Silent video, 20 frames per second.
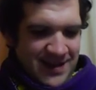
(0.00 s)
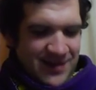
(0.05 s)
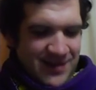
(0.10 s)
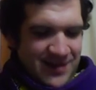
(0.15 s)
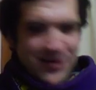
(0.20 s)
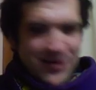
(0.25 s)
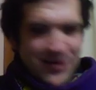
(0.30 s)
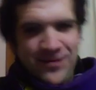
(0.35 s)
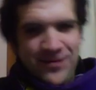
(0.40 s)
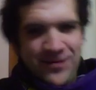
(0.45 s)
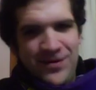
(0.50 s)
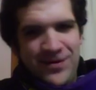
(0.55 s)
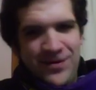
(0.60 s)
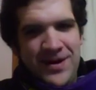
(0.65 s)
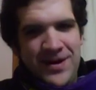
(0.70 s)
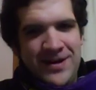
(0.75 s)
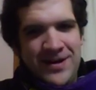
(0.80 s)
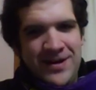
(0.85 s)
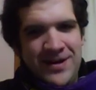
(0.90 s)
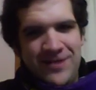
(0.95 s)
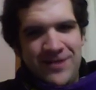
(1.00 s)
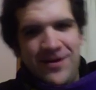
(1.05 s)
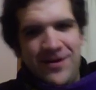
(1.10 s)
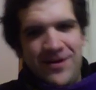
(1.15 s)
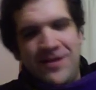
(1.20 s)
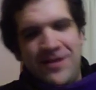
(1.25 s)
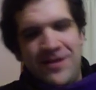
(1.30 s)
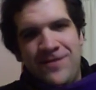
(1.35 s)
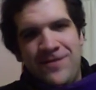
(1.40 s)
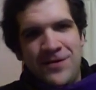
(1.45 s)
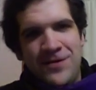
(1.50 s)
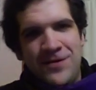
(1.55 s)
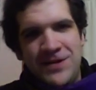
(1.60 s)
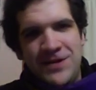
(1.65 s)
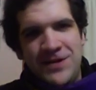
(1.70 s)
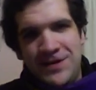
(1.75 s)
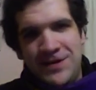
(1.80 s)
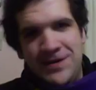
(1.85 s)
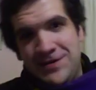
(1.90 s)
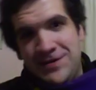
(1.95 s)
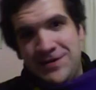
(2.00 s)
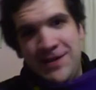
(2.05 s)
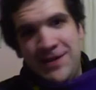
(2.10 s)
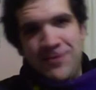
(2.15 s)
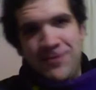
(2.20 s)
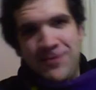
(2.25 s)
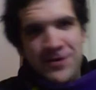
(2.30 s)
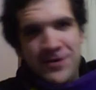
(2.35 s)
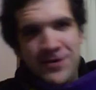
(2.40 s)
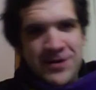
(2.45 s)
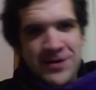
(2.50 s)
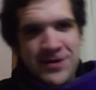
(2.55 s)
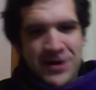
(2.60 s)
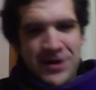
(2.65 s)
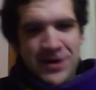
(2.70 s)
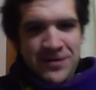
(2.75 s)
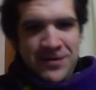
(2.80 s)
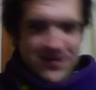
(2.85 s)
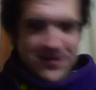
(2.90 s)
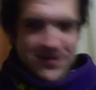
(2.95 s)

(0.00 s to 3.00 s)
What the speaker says: Over in the Forest Hills neighborhood, you know.